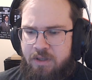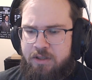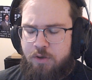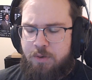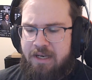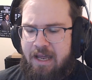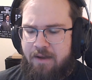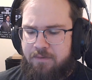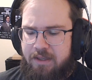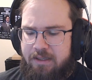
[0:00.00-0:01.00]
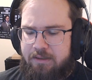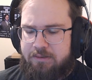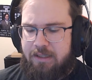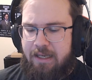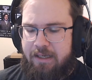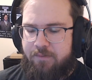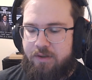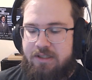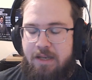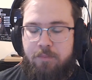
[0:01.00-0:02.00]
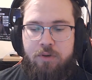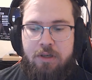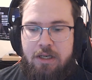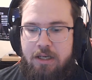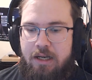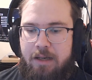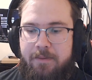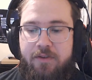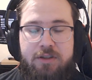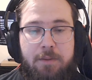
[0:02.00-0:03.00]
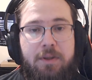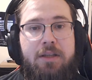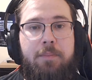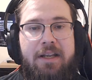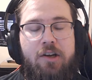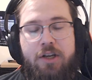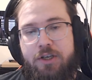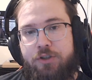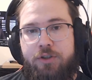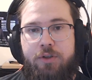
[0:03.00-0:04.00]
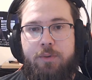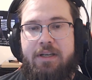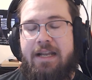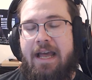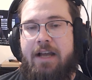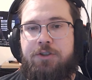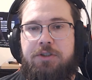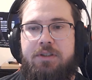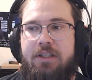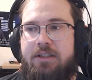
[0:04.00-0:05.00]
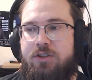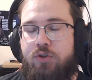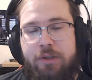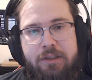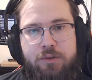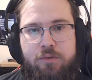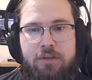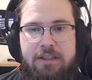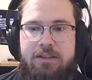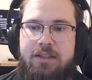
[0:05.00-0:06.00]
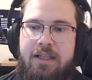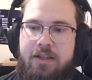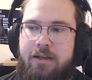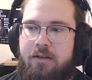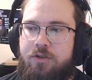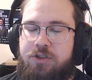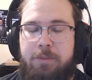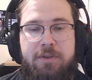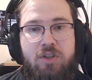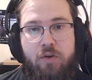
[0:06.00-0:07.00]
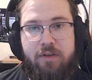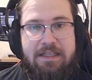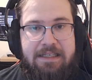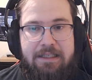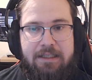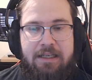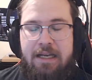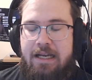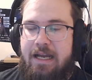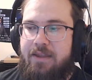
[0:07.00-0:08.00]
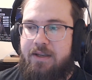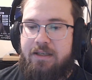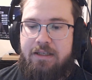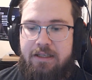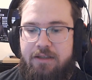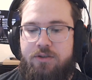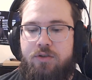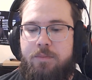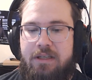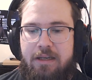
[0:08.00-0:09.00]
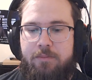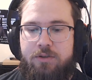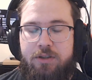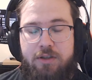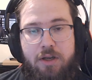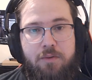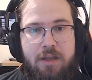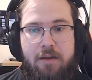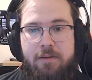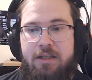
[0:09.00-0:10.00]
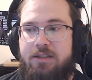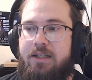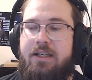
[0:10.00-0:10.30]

You can have things like, for example, if there's something a player could do, an action that is critical, let's say their ship is overheating and they need to be able to know that because it